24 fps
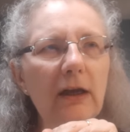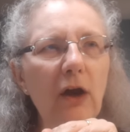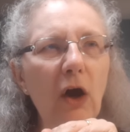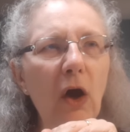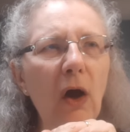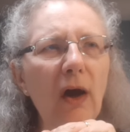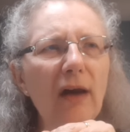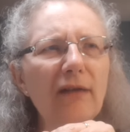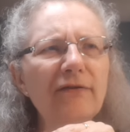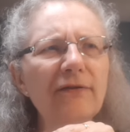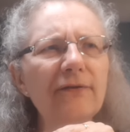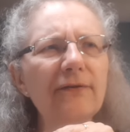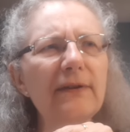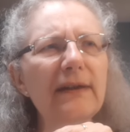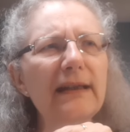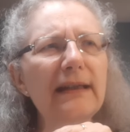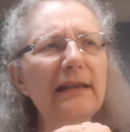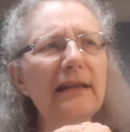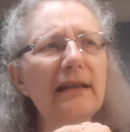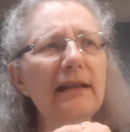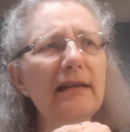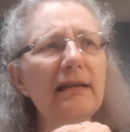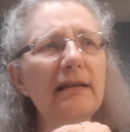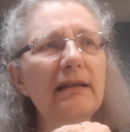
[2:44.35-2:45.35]

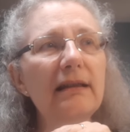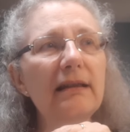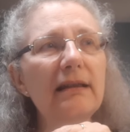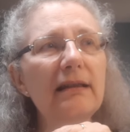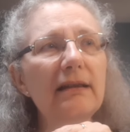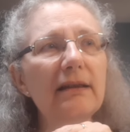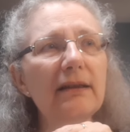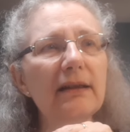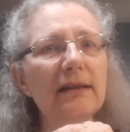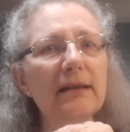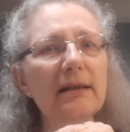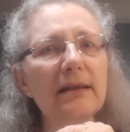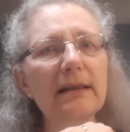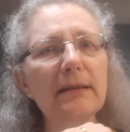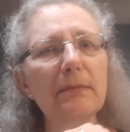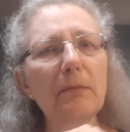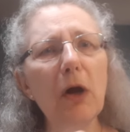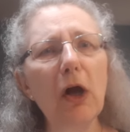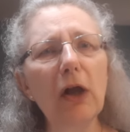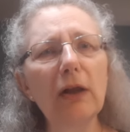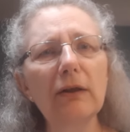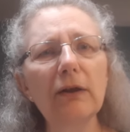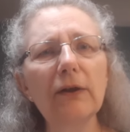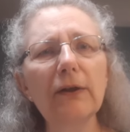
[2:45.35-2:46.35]
Often, the
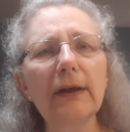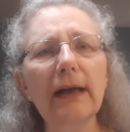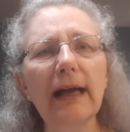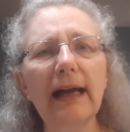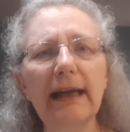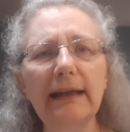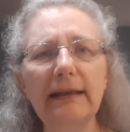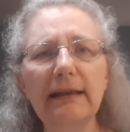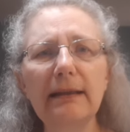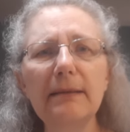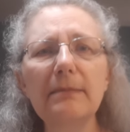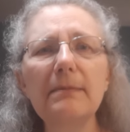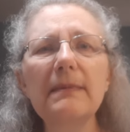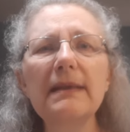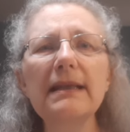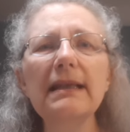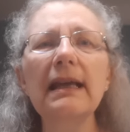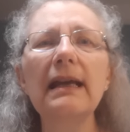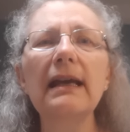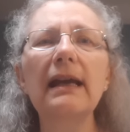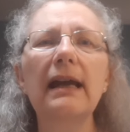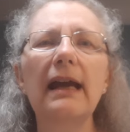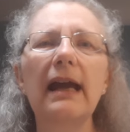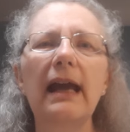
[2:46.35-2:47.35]
smaller items